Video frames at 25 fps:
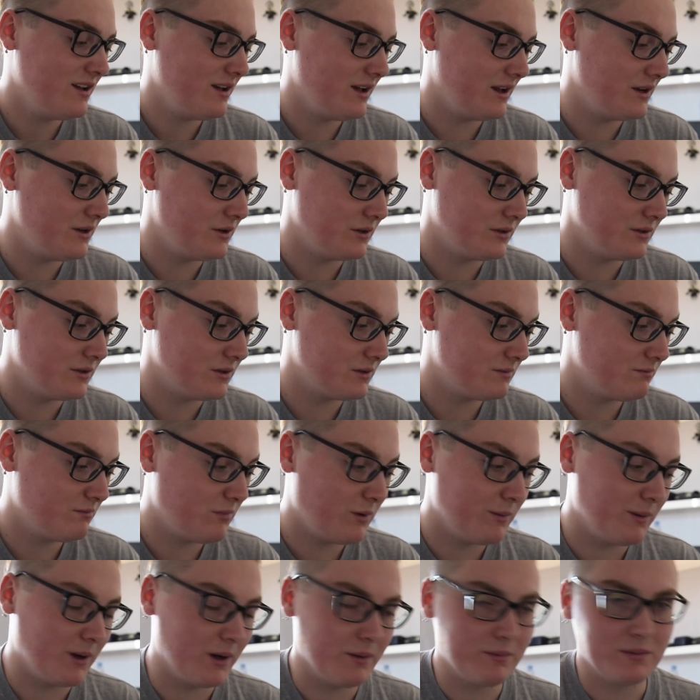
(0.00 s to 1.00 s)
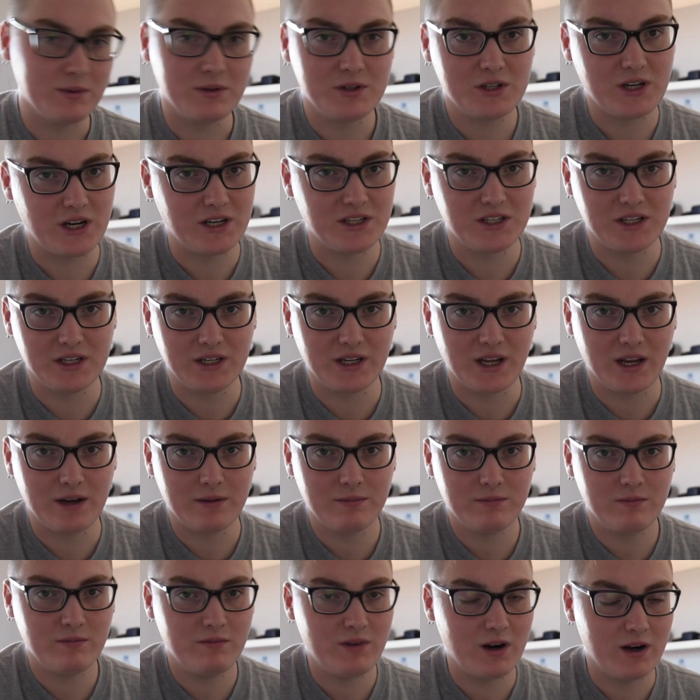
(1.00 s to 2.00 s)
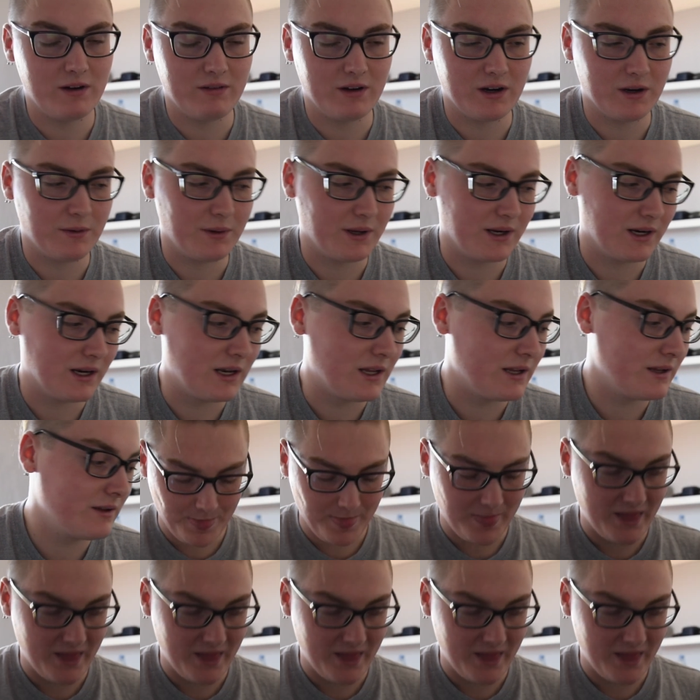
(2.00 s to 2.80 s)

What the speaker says: and you can just pop it up and change it again very, very quickly.